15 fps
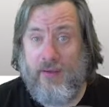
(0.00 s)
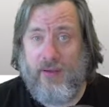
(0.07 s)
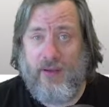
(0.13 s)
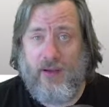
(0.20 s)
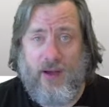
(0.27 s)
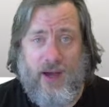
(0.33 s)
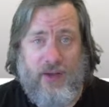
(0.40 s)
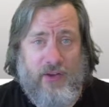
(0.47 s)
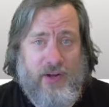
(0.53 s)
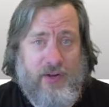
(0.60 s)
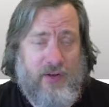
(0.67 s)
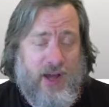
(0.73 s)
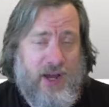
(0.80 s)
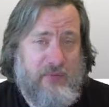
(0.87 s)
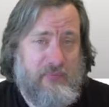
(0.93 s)
Hi there,
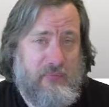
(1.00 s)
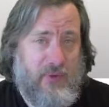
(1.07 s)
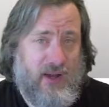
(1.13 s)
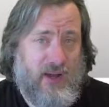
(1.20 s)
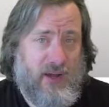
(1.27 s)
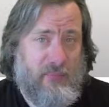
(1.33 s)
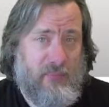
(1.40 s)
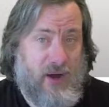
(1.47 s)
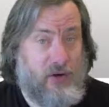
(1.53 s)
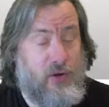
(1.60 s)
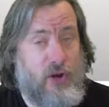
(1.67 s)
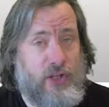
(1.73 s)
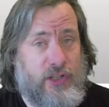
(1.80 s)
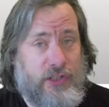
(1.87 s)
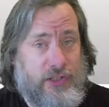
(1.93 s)
I'm Mark
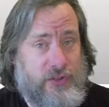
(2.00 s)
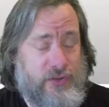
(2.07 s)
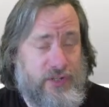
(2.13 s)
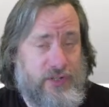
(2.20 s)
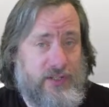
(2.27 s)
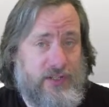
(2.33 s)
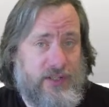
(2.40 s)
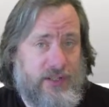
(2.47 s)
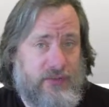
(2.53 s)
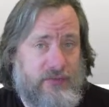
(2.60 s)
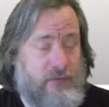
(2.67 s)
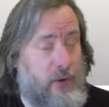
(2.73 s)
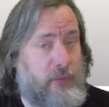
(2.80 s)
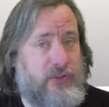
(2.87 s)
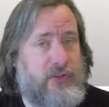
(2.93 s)
Connolly, the
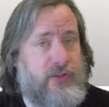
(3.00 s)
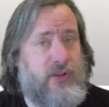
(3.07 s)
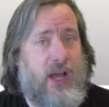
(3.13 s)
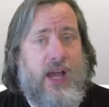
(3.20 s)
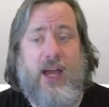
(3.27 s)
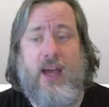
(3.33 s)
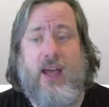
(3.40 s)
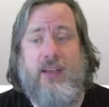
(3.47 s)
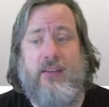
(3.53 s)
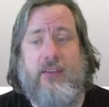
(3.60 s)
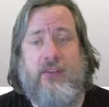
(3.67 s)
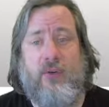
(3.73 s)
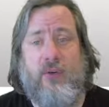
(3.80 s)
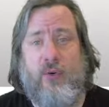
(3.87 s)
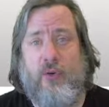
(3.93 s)
founder and
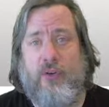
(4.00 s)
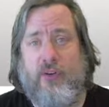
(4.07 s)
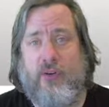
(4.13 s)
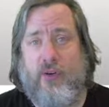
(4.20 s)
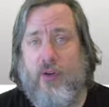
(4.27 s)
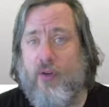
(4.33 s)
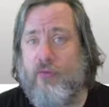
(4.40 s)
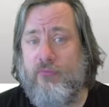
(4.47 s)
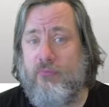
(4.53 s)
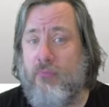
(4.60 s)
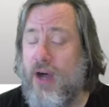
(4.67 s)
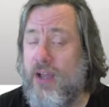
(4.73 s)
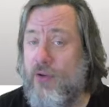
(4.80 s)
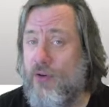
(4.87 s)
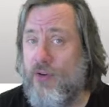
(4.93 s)
owner of
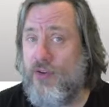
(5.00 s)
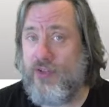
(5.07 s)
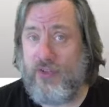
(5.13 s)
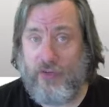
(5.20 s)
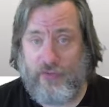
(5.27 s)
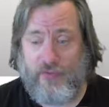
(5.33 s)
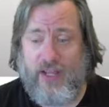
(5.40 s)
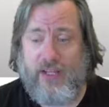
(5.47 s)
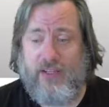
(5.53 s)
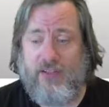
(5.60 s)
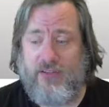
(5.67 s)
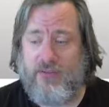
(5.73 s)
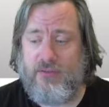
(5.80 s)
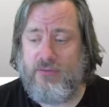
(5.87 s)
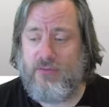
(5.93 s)
myorigins. Thank
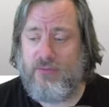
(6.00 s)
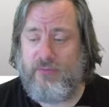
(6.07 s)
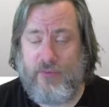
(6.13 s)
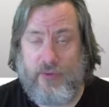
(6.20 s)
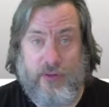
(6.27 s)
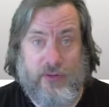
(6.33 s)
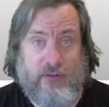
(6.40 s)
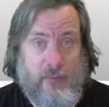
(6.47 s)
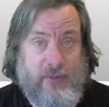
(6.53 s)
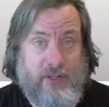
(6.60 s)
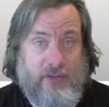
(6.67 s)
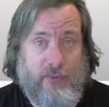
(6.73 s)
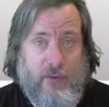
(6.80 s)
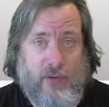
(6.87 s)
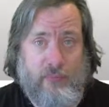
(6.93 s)
you for coming
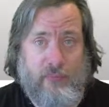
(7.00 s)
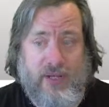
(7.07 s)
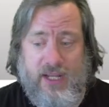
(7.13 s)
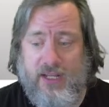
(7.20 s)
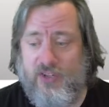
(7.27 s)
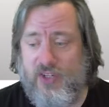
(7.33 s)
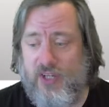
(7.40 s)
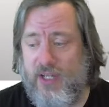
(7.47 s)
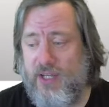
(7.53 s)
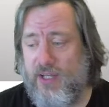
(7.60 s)
to our page.